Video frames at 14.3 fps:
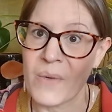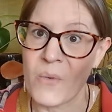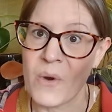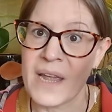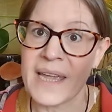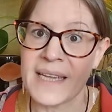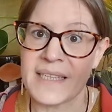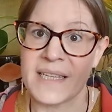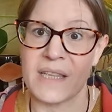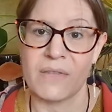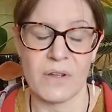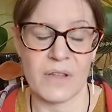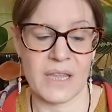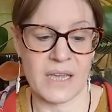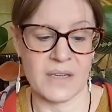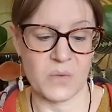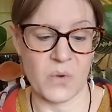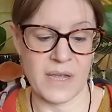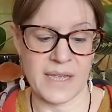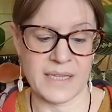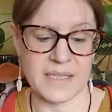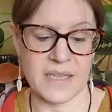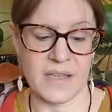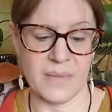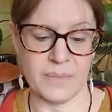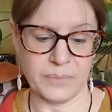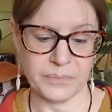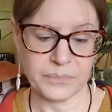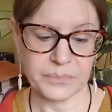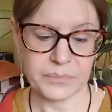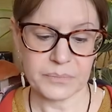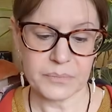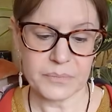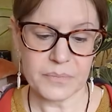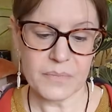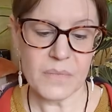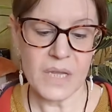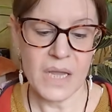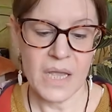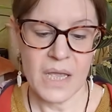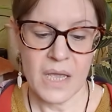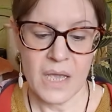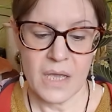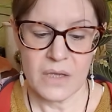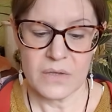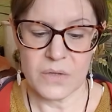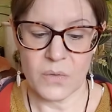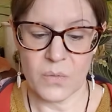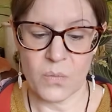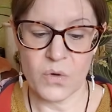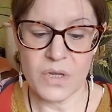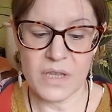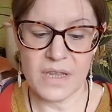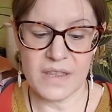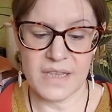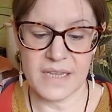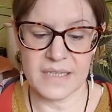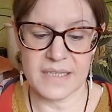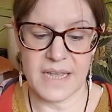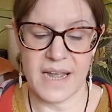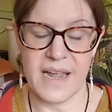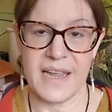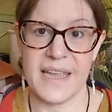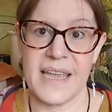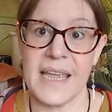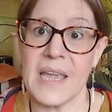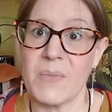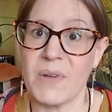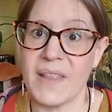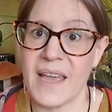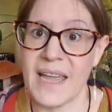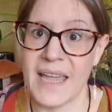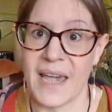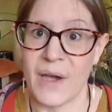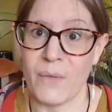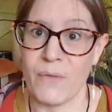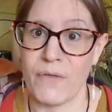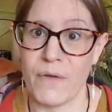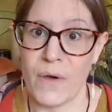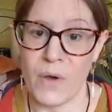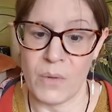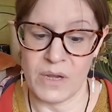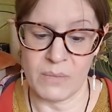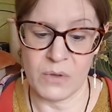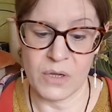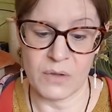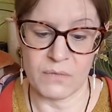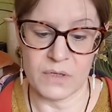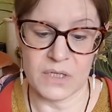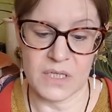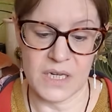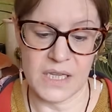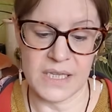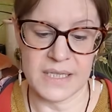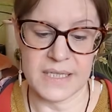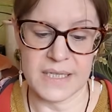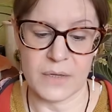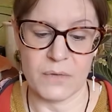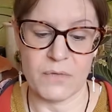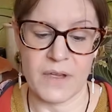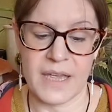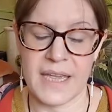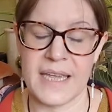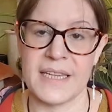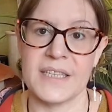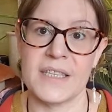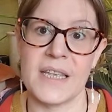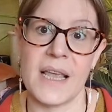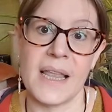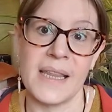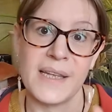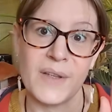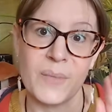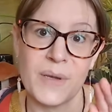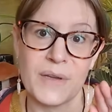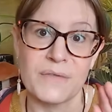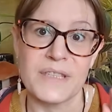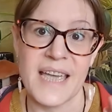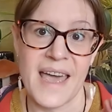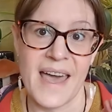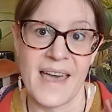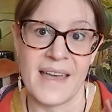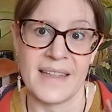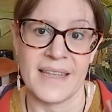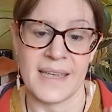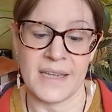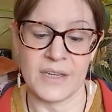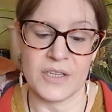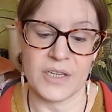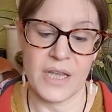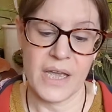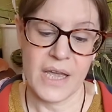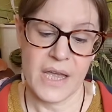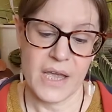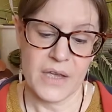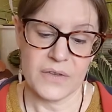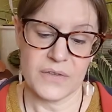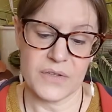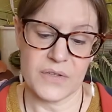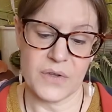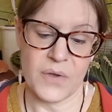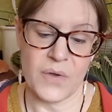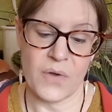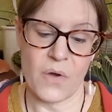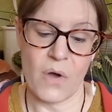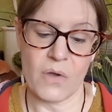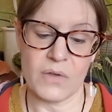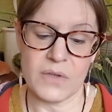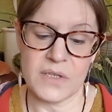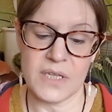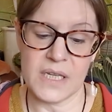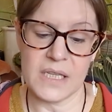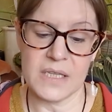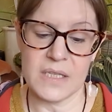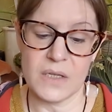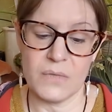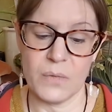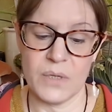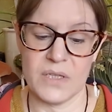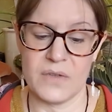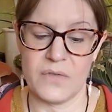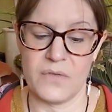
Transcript: weighty. They've got a nice weight to them. So one of the things that I keep an eye out for when I'm looking for sterling silver is a little bit of tarnish. So sterling silver, when